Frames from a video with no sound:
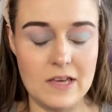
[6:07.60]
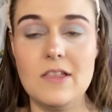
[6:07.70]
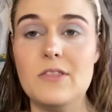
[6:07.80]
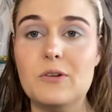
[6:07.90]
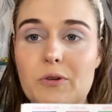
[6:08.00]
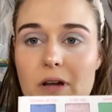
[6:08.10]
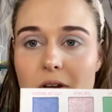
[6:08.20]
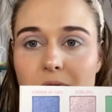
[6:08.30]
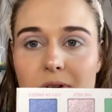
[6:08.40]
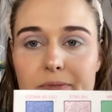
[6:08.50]
the
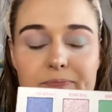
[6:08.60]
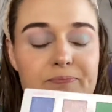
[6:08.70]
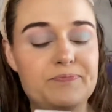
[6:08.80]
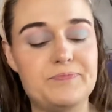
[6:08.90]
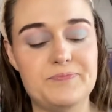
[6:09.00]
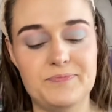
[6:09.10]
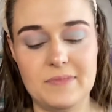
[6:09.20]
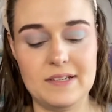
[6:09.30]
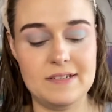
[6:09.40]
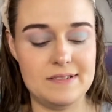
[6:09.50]
green one.
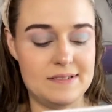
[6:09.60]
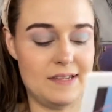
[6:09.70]
It's